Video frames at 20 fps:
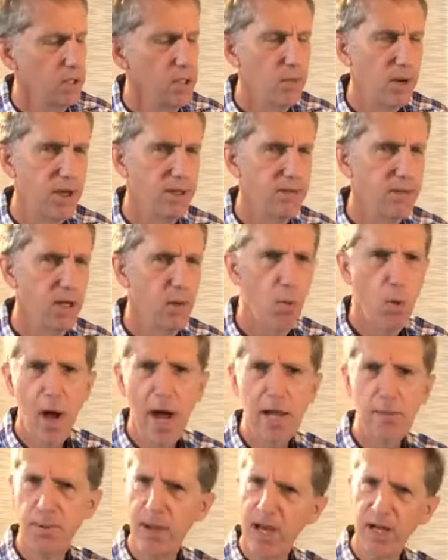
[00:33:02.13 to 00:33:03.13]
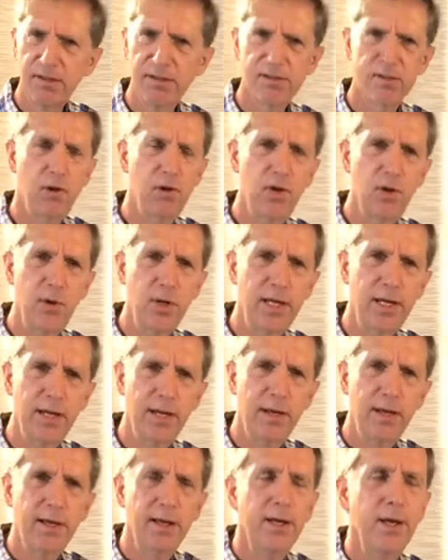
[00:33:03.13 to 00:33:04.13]
You might say, why, Pastor
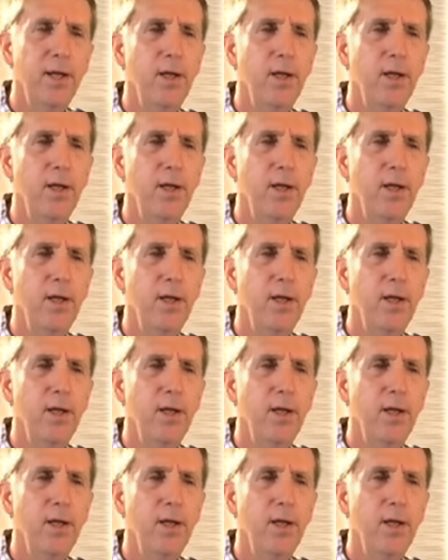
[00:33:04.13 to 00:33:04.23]
Louie?